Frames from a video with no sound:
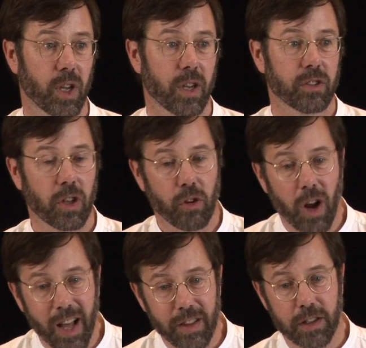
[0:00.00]
So there
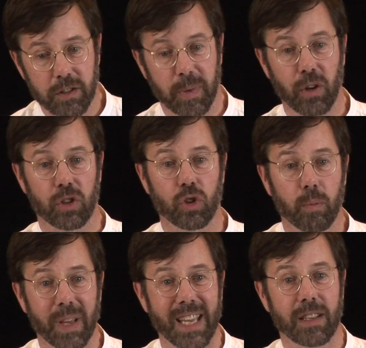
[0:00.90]
are these spiritual
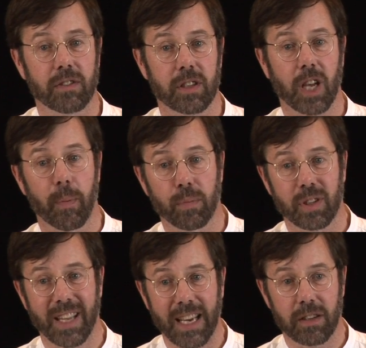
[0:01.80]
beings that are
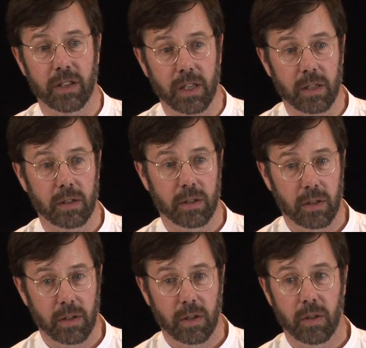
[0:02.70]
protecting
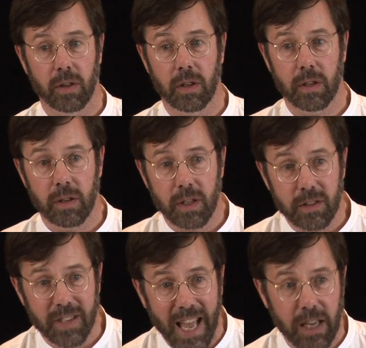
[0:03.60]

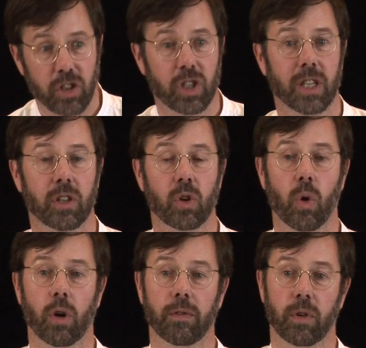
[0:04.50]
this energy in the
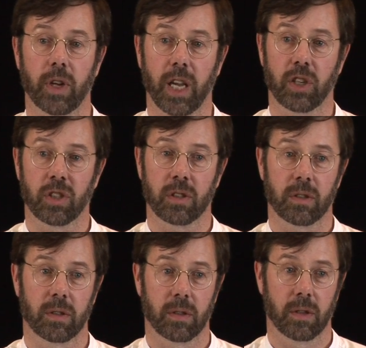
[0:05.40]
core of creation.
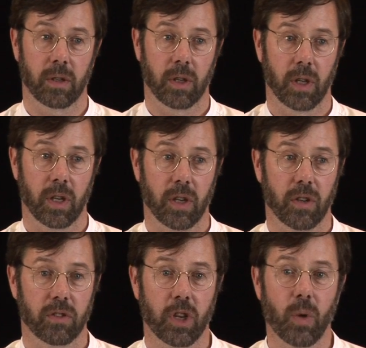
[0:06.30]

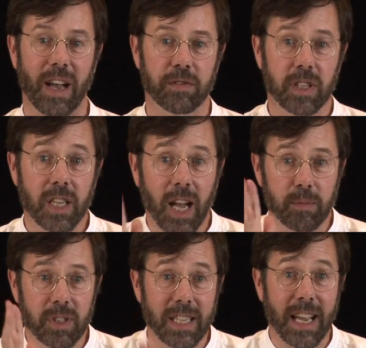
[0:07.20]
So you have to come
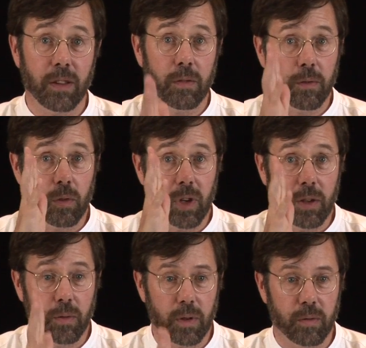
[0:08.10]
together for
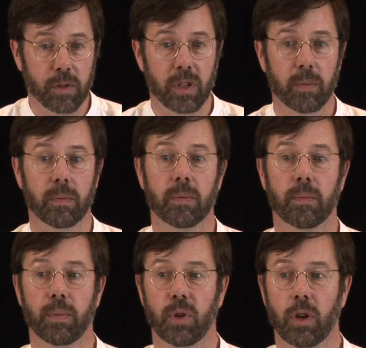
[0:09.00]
a very
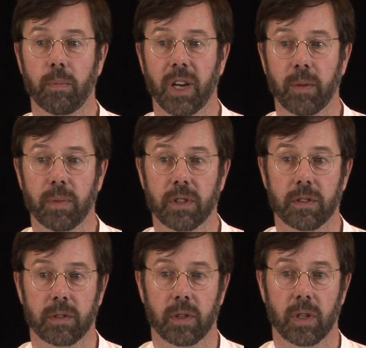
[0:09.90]
pure
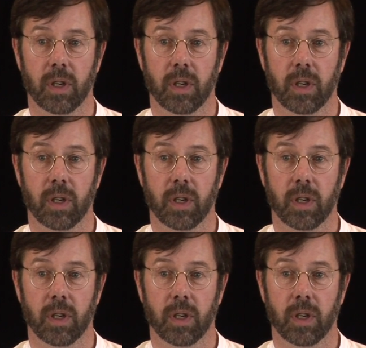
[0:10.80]
purpose,